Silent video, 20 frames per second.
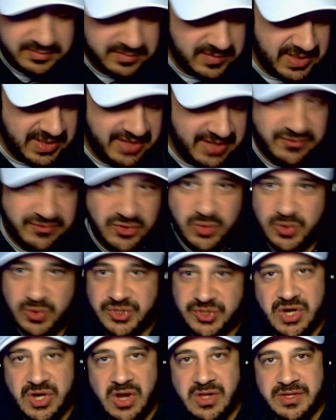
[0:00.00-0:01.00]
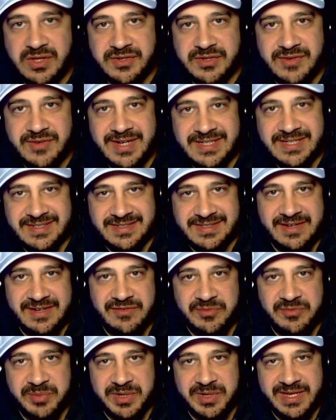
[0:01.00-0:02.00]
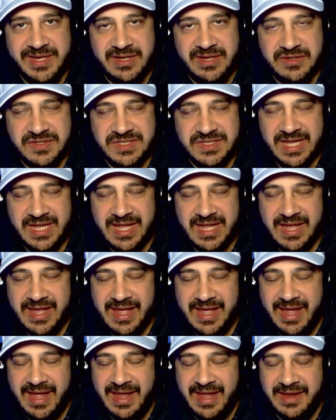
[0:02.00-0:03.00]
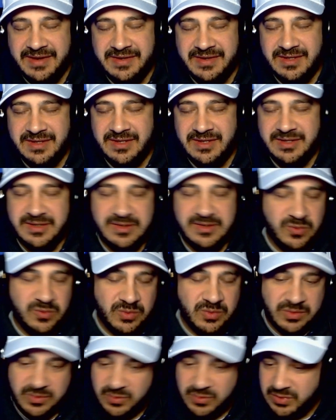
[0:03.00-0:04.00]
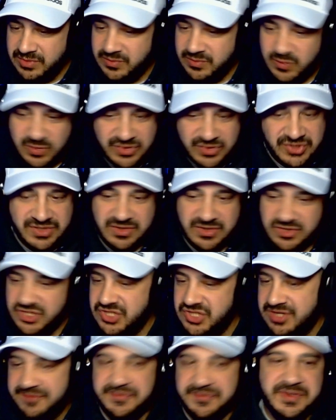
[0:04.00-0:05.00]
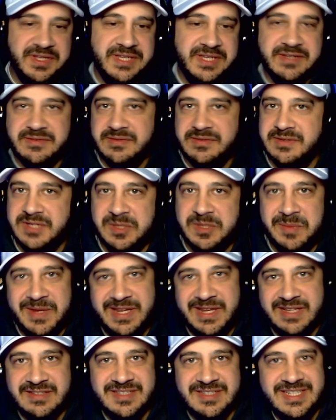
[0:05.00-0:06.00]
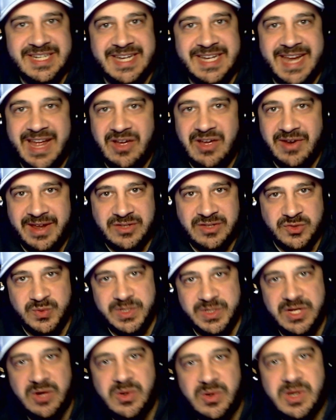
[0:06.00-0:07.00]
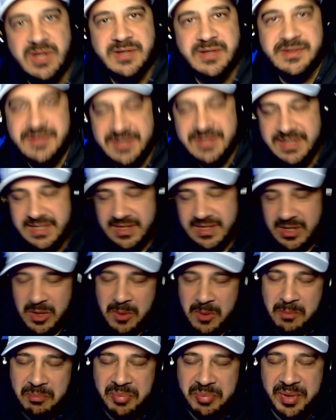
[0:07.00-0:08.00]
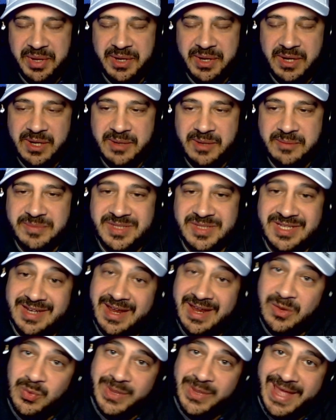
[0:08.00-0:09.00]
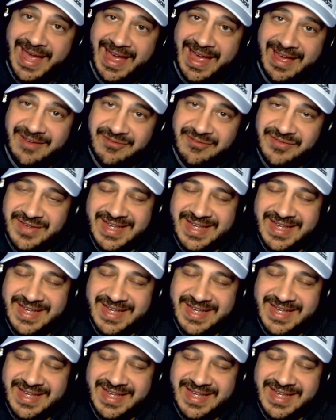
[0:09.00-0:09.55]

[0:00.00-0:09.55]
give George Carlin a rest and everybody else. And we'll start shuffling comedians in and out as we go on. But today we have